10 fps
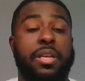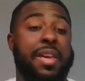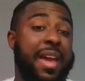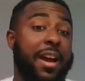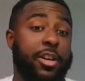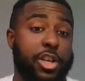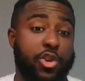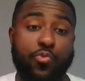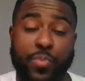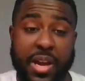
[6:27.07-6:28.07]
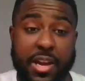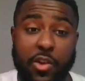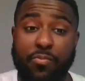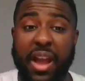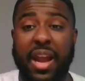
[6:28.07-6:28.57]
get a QB.
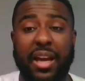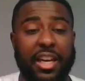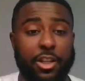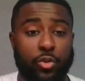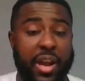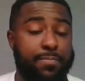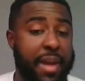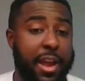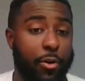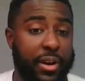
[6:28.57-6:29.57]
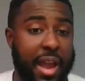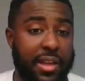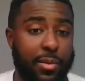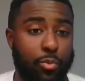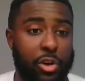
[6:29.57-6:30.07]
You may not get Drake May or
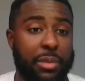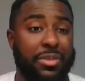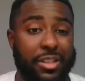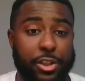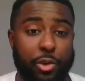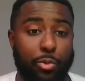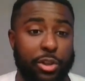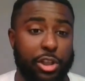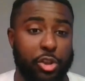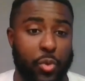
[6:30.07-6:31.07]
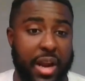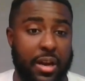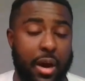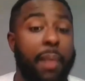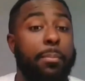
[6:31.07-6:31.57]
Caleb Williams unless you're willing to trade
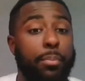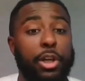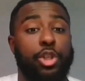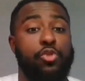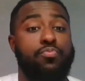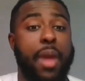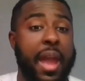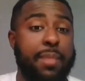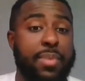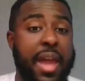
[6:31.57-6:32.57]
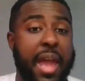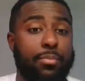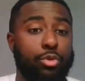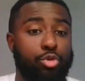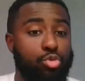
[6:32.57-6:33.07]
up, but you may be
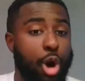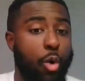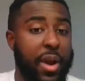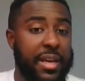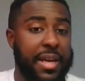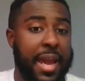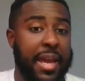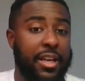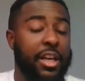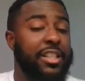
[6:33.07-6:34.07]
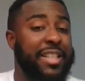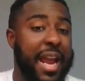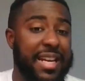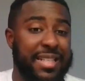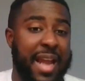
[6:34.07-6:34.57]
able to go and get
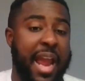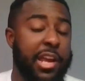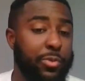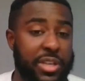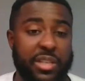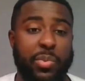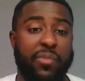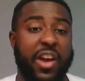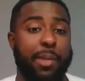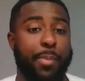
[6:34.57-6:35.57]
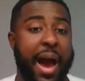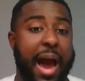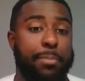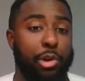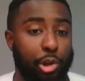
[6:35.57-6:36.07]
Jaden Daniels. He's been a very
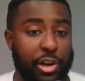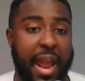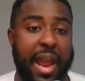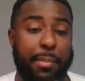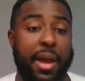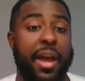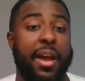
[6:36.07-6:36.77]
popular name,